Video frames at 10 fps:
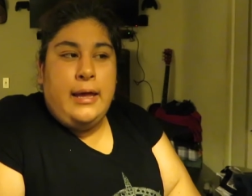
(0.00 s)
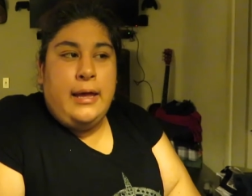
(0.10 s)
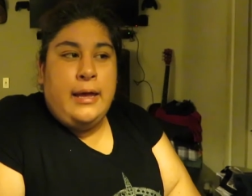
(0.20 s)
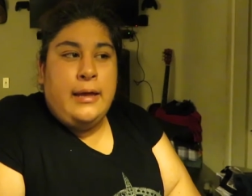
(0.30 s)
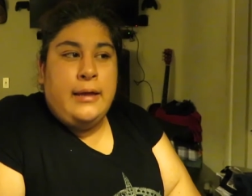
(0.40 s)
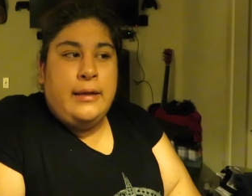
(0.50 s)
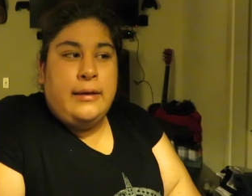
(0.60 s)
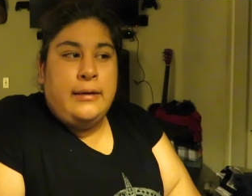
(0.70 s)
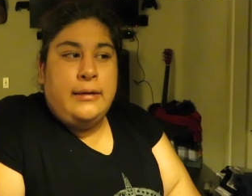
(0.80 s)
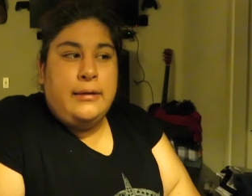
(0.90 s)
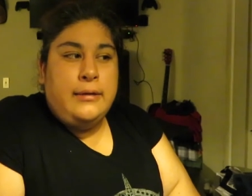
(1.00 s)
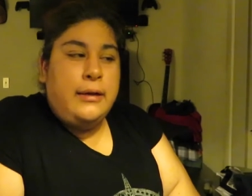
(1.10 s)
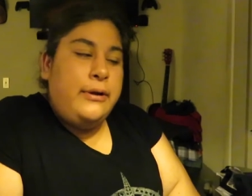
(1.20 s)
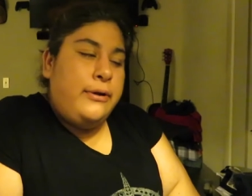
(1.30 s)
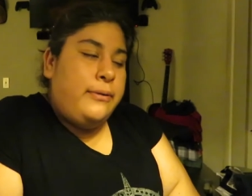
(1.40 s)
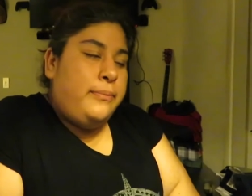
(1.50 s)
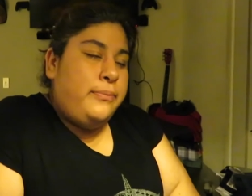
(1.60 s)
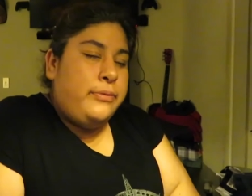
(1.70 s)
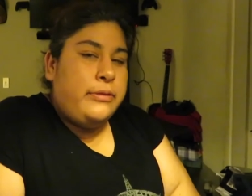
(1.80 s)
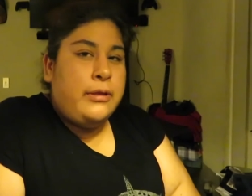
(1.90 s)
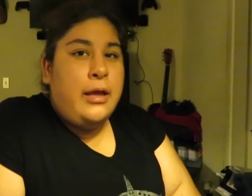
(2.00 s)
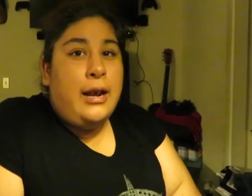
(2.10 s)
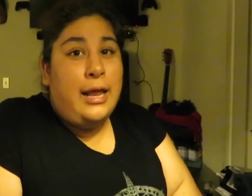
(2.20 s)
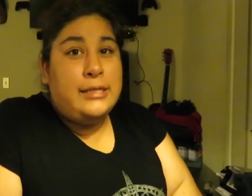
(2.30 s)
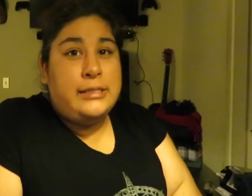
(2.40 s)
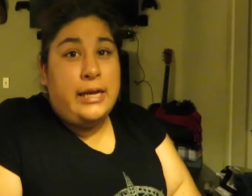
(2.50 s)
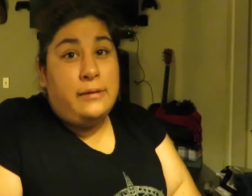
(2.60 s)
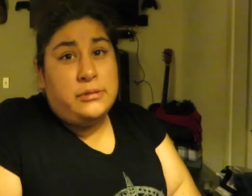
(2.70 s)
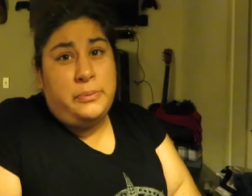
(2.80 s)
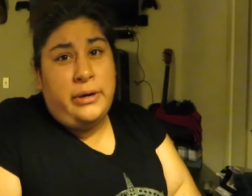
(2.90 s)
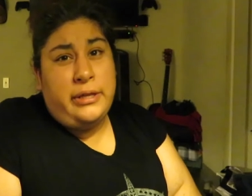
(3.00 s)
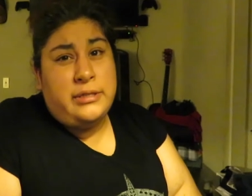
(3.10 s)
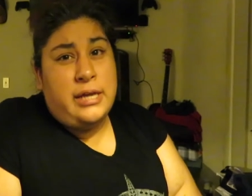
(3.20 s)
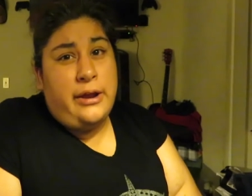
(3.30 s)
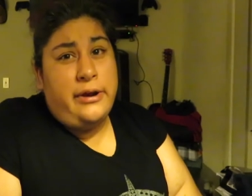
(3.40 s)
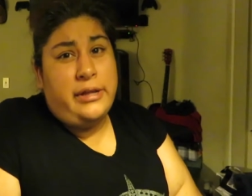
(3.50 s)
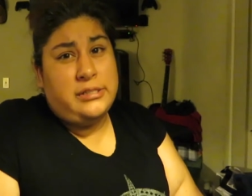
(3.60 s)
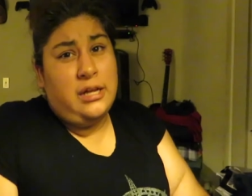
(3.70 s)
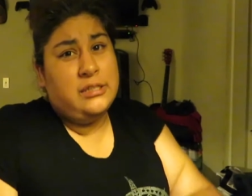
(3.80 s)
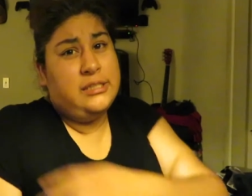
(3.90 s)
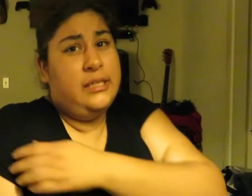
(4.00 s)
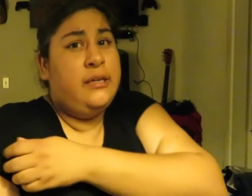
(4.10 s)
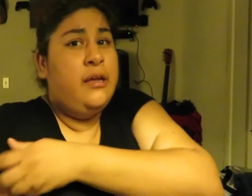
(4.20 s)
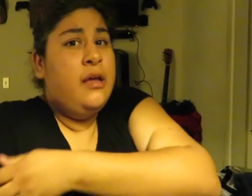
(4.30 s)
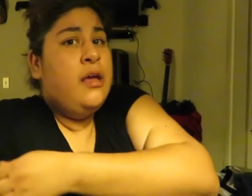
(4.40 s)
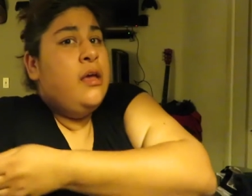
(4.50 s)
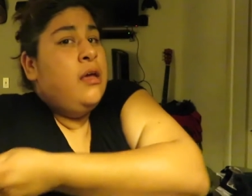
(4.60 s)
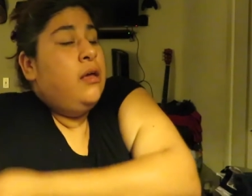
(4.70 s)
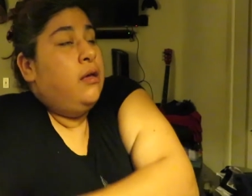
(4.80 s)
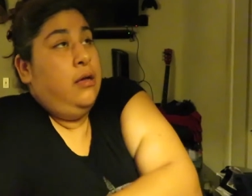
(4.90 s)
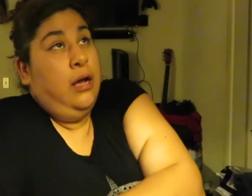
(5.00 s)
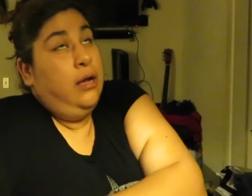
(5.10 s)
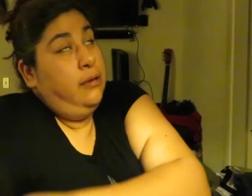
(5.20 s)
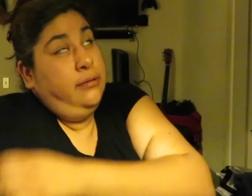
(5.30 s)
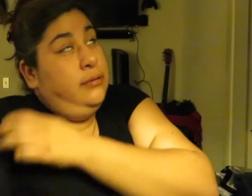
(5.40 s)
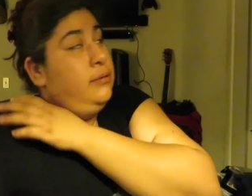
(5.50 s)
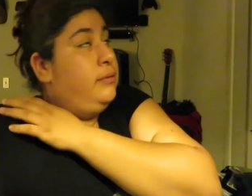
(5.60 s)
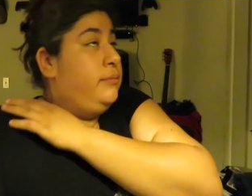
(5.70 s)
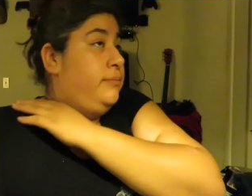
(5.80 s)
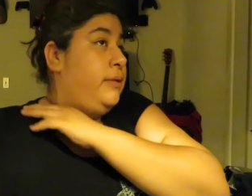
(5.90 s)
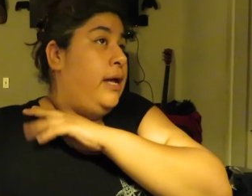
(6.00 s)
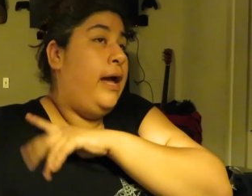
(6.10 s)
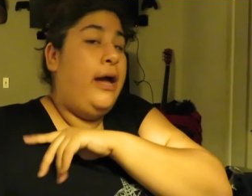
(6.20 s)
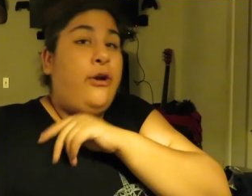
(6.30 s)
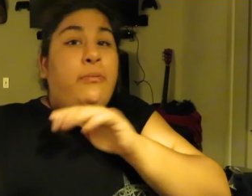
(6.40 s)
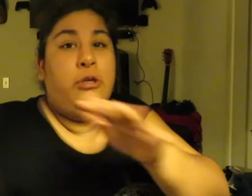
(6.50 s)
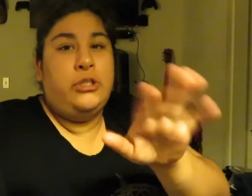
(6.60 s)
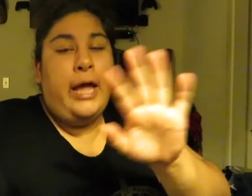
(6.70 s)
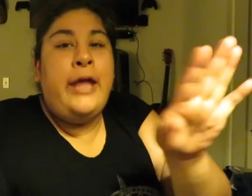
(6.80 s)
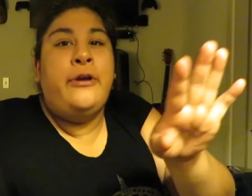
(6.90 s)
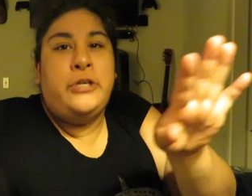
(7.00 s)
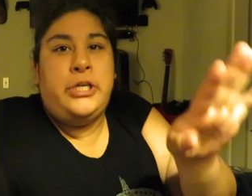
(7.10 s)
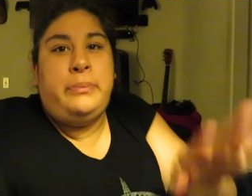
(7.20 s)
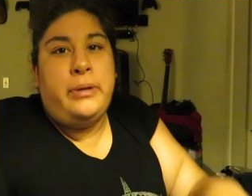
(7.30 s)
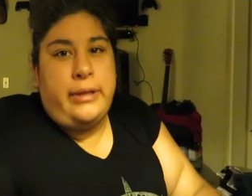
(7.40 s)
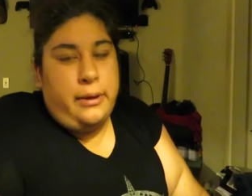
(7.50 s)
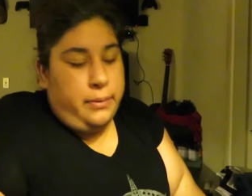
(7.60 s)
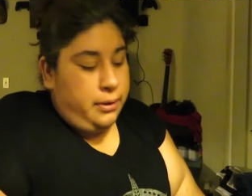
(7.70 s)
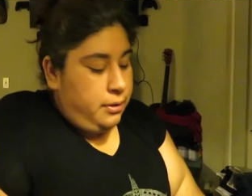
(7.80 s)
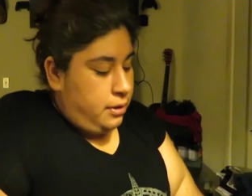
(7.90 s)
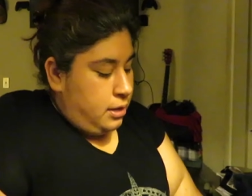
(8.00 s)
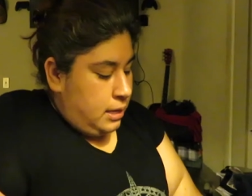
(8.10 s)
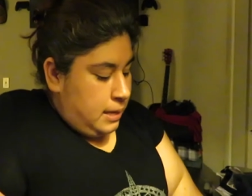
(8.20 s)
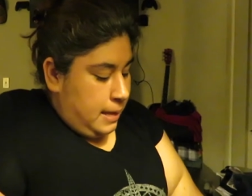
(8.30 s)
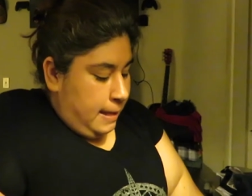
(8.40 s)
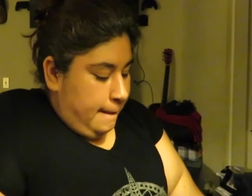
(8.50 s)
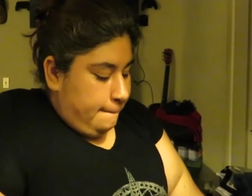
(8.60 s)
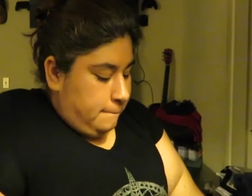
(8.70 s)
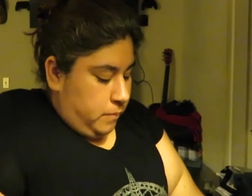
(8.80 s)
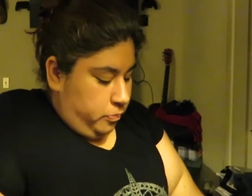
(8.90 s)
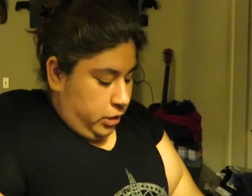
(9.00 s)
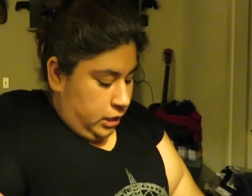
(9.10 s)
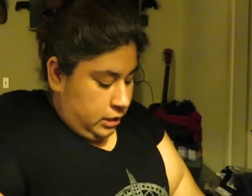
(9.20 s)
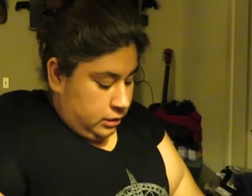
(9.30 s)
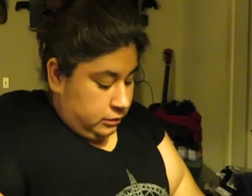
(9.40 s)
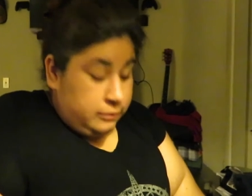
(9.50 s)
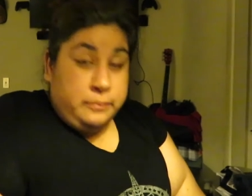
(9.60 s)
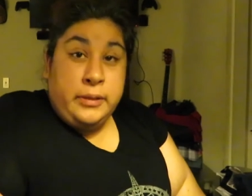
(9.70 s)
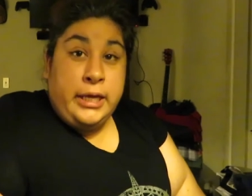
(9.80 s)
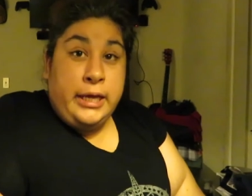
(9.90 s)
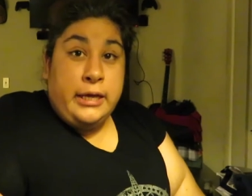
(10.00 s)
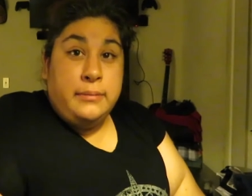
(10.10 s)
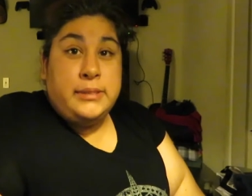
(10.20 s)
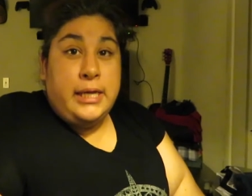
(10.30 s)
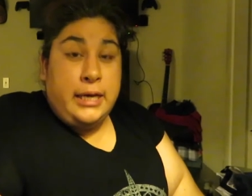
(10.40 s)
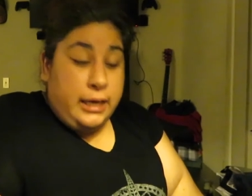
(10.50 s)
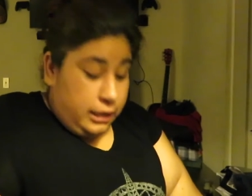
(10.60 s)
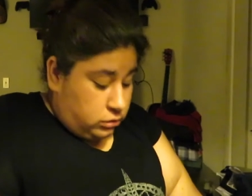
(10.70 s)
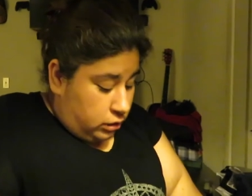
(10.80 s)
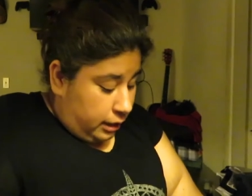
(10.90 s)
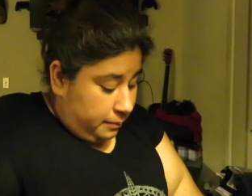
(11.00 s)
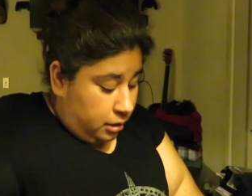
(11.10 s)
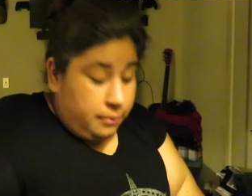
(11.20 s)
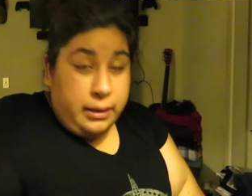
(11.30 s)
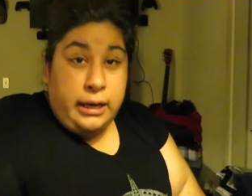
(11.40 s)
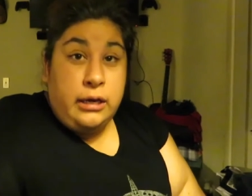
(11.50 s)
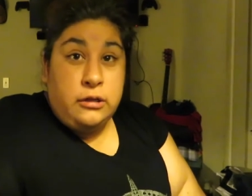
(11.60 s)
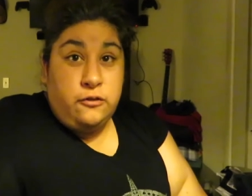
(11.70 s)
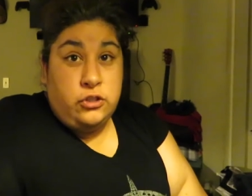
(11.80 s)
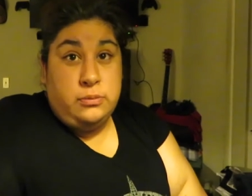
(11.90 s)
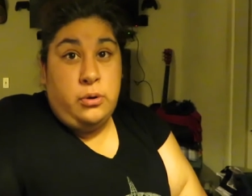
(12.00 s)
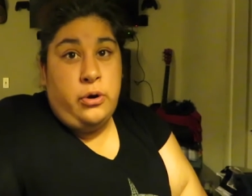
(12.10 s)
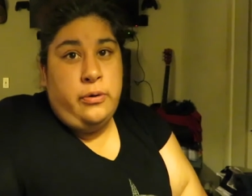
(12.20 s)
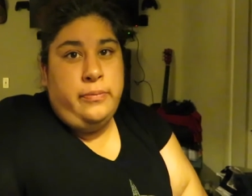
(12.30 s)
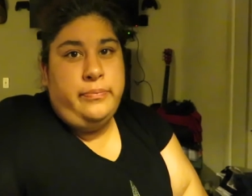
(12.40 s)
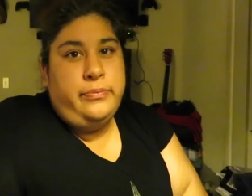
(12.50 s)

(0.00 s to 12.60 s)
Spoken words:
And I don't know, last night I was pretty tired, exhausted. I had no more energy, put it that way. And he comes in and he's all like, Mom, I need clothes for tomorrow.